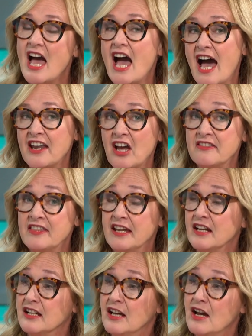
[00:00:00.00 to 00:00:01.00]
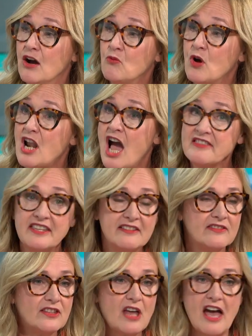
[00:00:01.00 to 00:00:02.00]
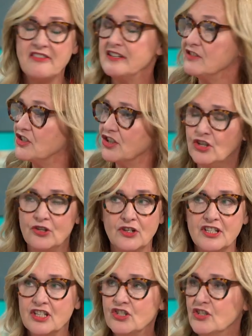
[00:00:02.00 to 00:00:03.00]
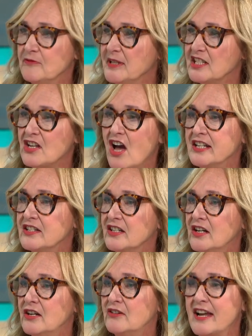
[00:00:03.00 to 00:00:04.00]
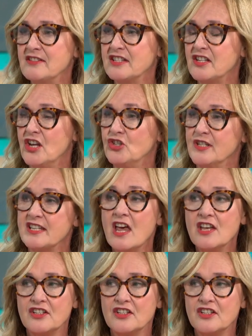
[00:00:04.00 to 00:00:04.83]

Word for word: And In I what think, sense? Well, I think I think security should have been tighter around mm. surgeries.